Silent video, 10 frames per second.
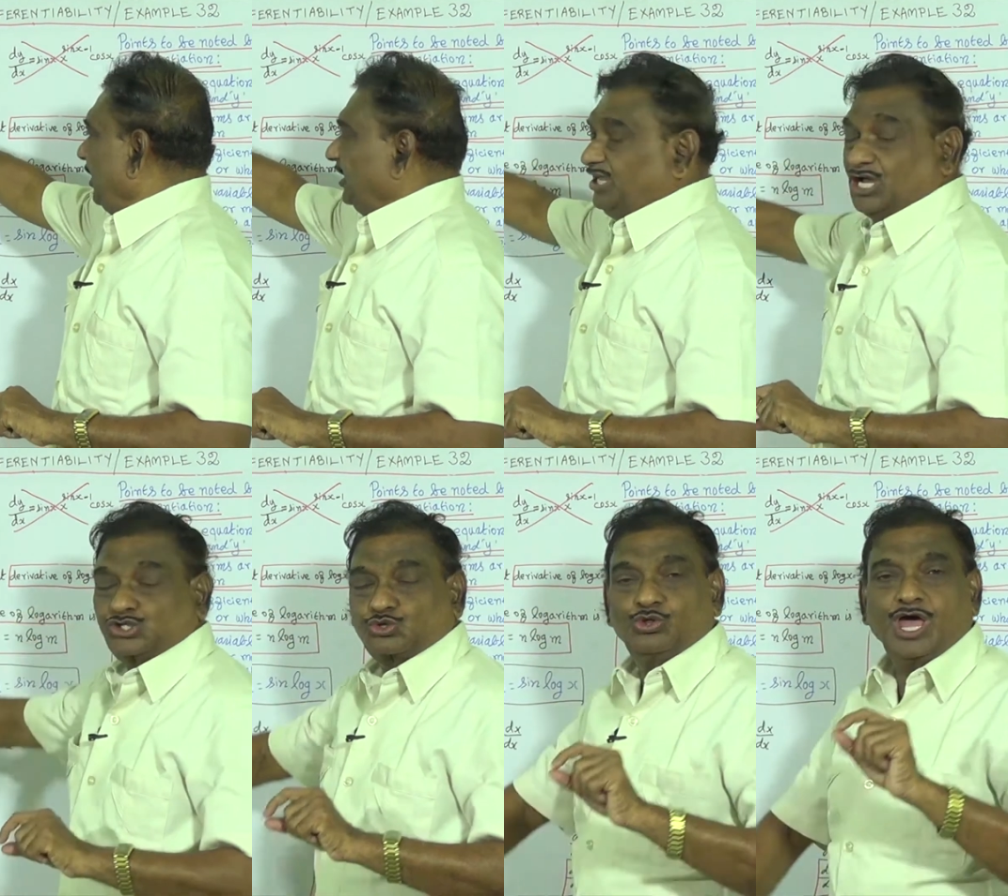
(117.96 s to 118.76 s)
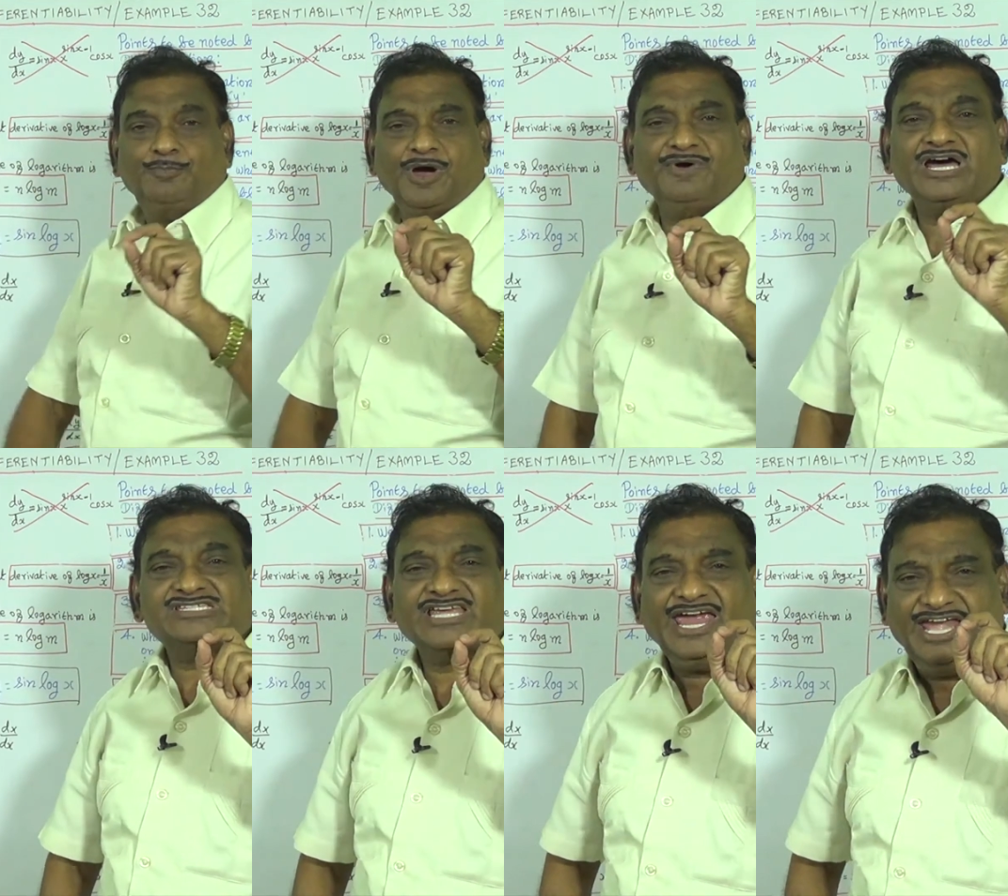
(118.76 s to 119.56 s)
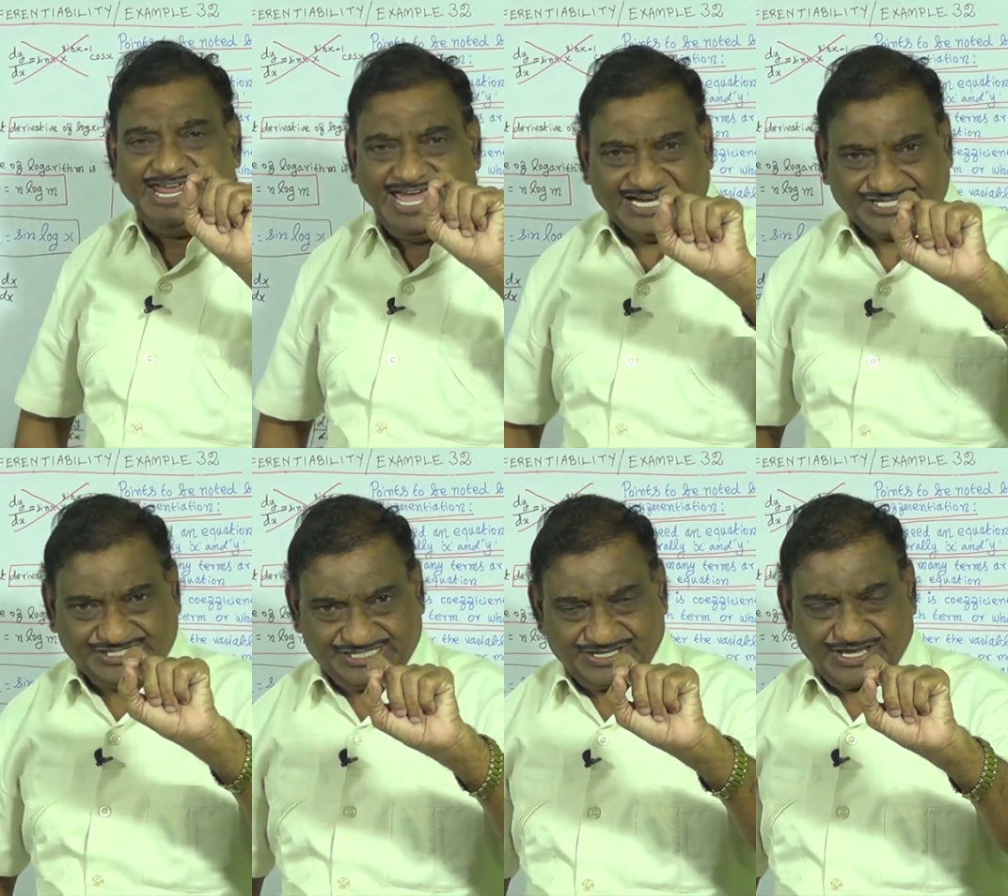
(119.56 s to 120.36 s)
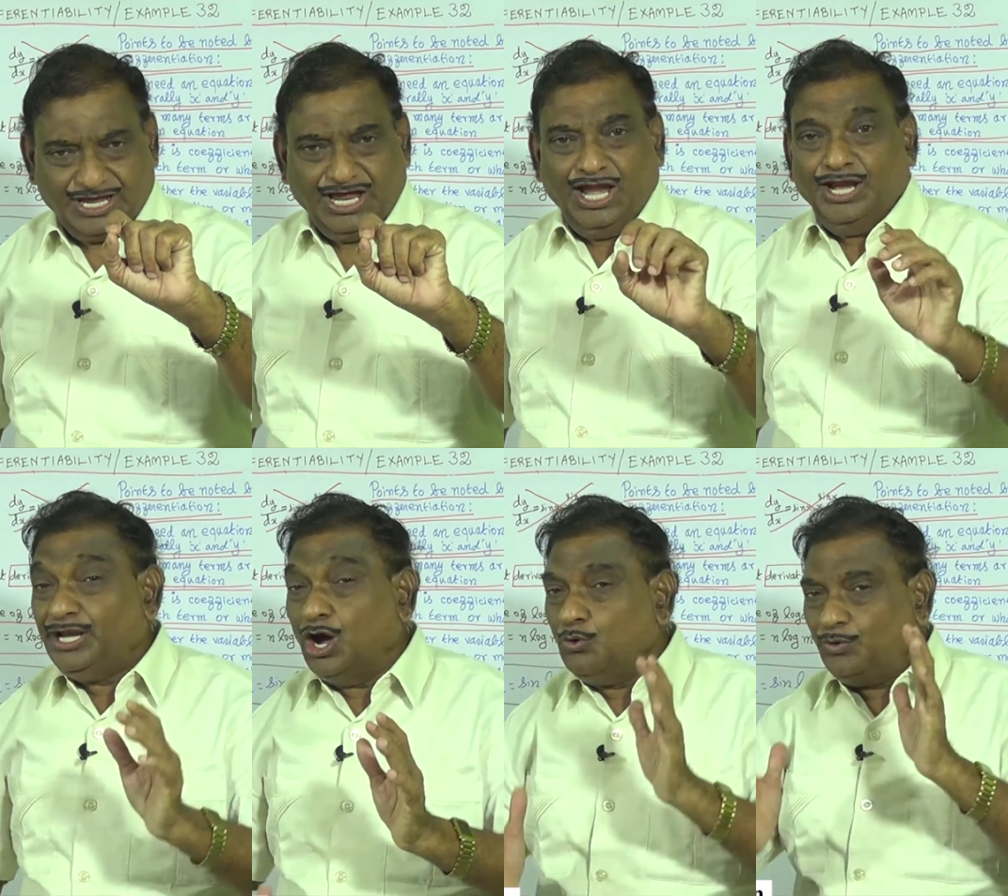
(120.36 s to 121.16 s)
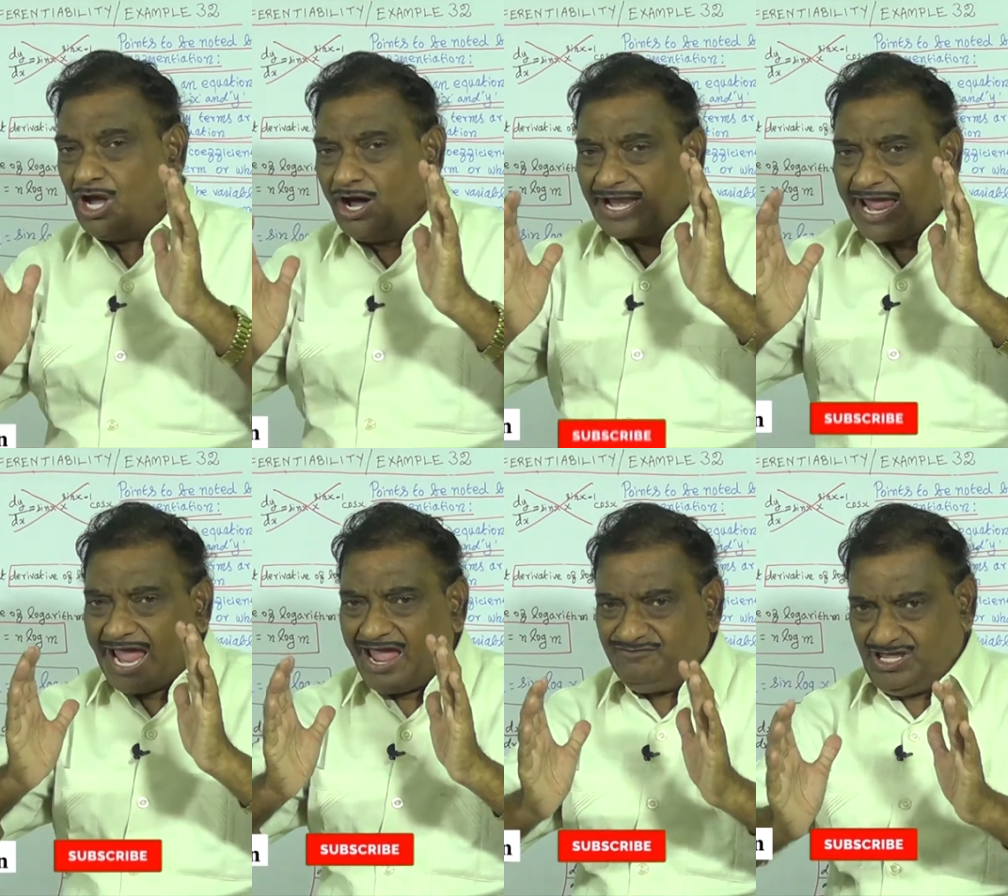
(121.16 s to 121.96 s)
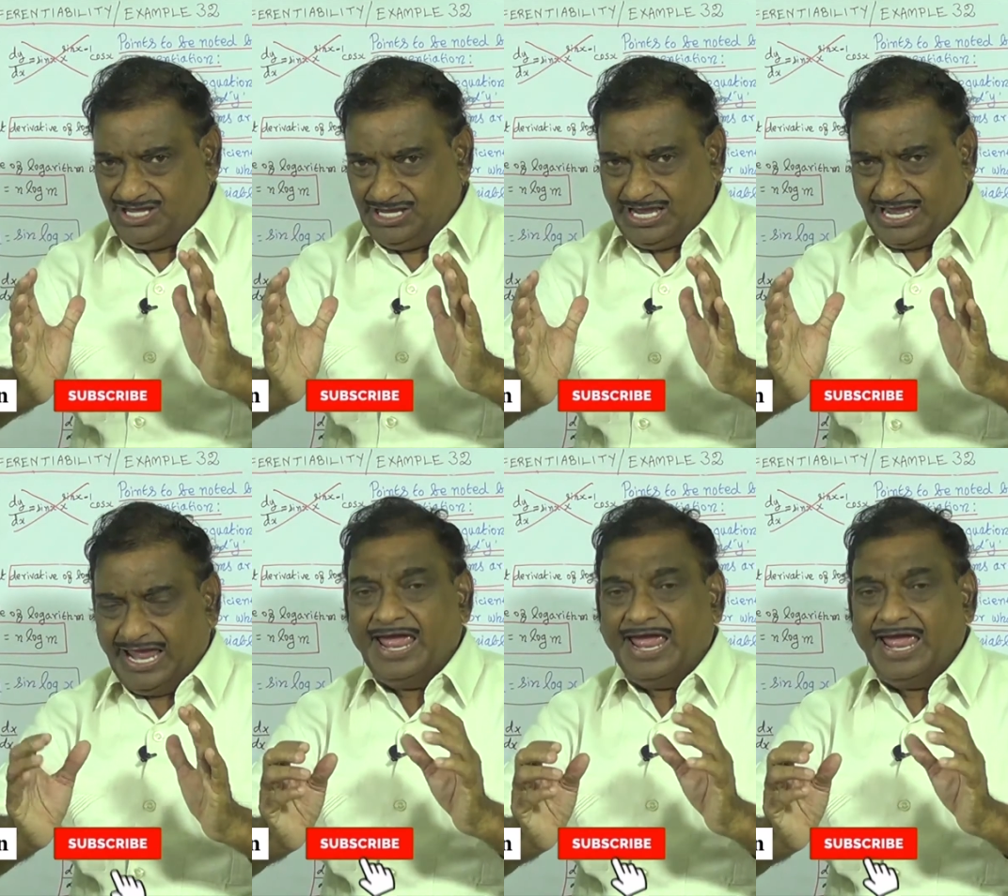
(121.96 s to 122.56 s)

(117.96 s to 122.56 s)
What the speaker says: x to the power sin x. Now we are having